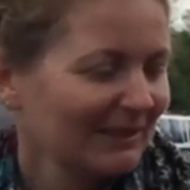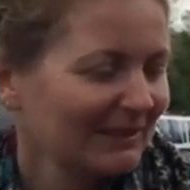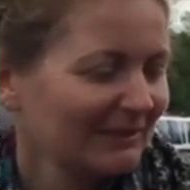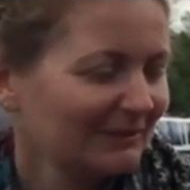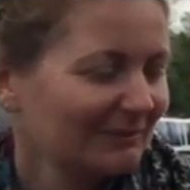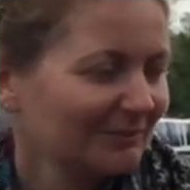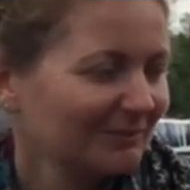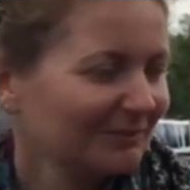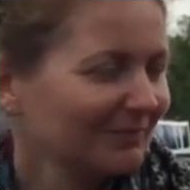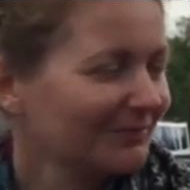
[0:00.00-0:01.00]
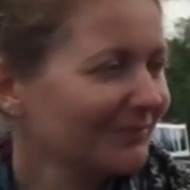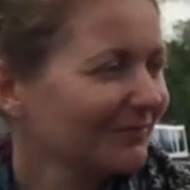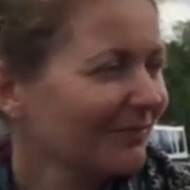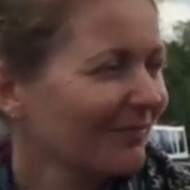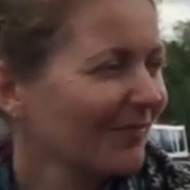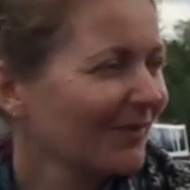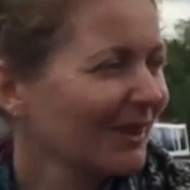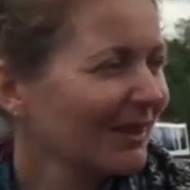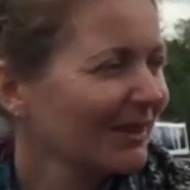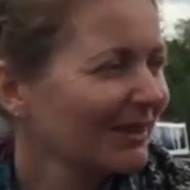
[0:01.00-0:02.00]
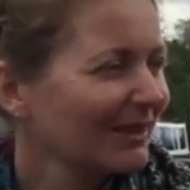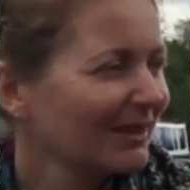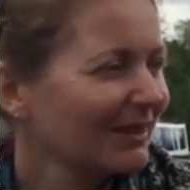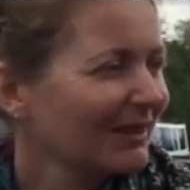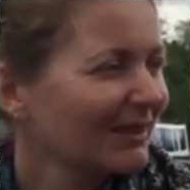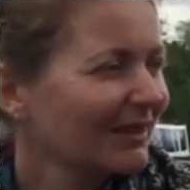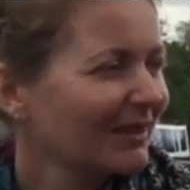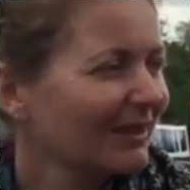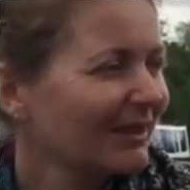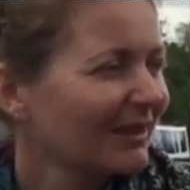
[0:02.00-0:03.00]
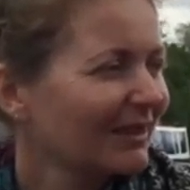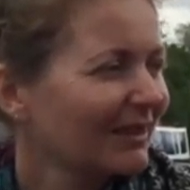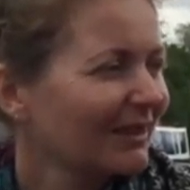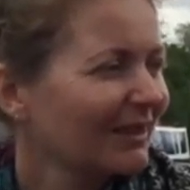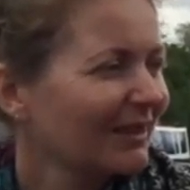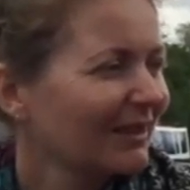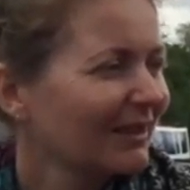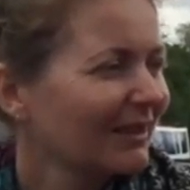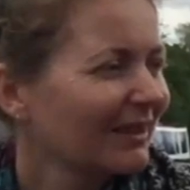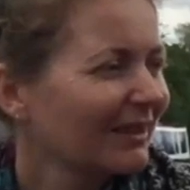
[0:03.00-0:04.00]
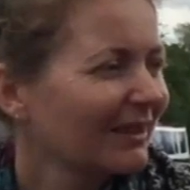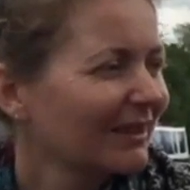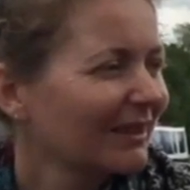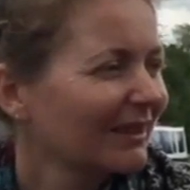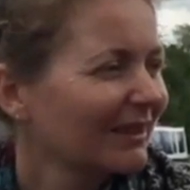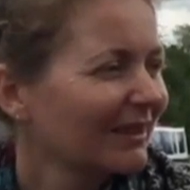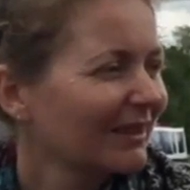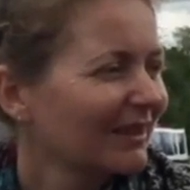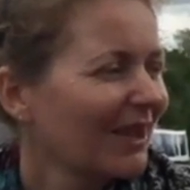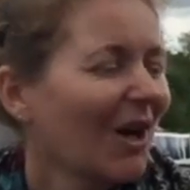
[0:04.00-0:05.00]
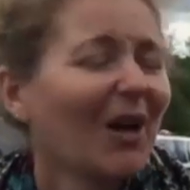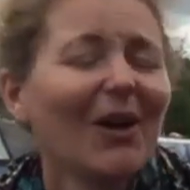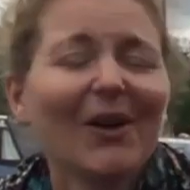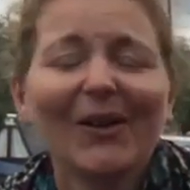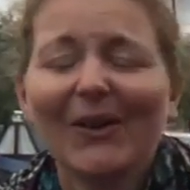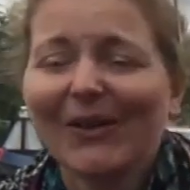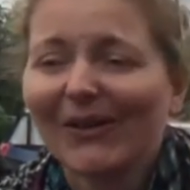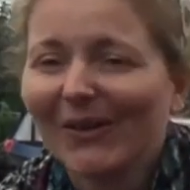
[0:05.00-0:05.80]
This person isn't speaking.